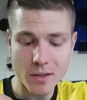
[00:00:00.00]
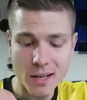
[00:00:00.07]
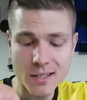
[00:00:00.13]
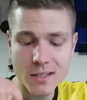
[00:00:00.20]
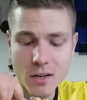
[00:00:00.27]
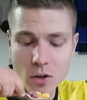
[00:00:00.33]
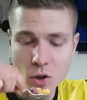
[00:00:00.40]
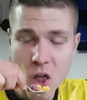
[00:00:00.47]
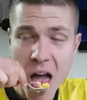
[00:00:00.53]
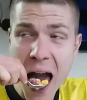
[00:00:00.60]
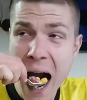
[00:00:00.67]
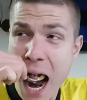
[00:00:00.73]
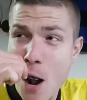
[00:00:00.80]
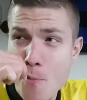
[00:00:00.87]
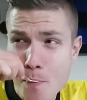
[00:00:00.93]
It's good.
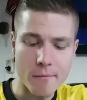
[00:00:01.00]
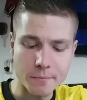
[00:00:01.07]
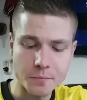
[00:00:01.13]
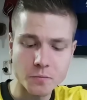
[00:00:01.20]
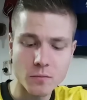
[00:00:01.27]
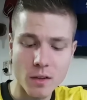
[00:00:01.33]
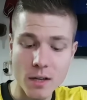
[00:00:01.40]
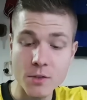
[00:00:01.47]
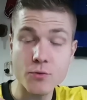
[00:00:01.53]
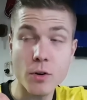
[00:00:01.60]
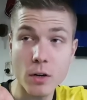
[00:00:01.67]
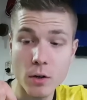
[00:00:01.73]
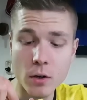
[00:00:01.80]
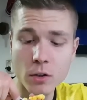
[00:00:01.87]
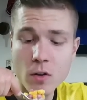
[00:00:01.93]
It's
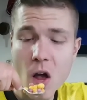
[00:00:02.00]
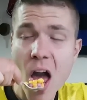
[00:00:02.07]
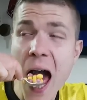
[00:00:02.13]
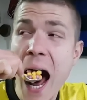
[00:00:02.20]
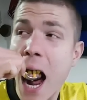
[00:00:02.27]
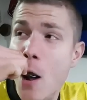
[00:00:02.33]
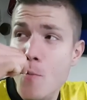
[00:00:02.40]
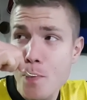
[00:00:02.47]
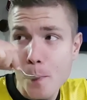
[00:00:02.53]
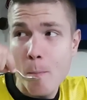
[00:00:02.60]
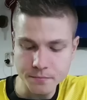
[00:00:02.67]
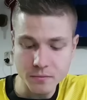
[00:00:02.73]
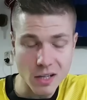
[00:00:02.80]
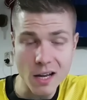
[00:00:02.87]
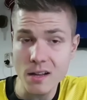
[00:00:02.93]
pretty good.
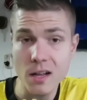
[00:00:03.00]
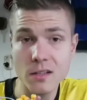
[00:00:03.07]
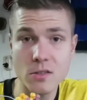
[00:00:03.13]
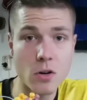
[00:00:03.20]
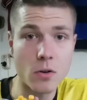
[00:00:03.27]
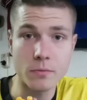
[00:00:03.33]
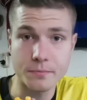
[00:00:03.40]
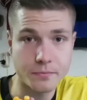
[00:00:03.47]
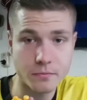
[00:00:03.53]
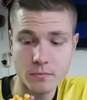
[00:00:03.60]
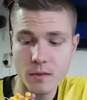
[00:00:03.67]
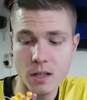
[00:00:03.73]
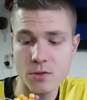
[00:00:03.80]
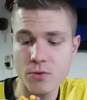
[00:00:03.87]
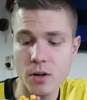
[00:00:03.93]
Yeah, that's all.
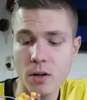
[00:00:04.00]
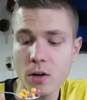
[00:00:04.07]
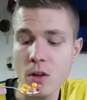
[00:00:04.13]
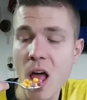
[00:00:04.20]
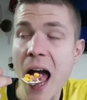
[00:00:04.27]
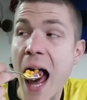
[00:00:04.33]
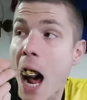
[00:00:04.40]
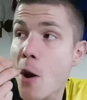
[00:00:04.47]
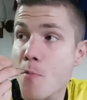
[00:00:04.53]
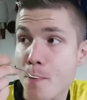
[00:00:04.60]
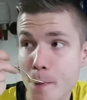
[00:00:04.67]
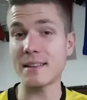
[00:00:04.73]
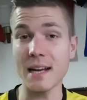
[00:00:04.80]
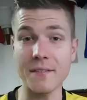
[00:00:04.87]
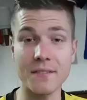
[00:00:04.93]
It's really good.
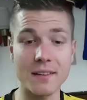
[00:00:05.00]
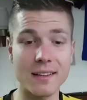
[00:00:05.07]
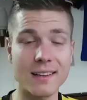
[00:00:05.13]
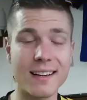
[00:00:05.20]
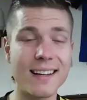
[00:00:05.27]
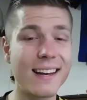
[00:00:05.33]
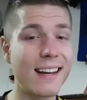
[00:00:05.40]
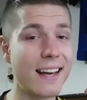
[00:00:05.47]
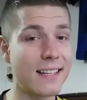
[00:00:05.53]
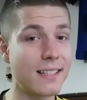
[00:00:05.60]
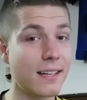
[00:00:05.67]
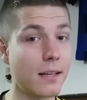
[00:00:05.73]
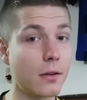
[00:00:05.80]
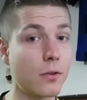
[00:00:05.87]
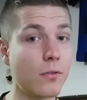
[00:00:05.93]
Definitely has a
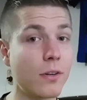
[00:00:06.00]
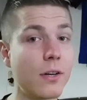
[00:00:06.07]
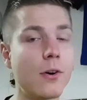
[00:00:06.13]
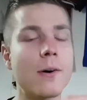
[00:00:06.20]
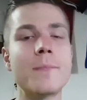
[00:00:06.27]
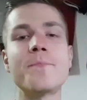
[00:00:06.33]
hint of vanilla.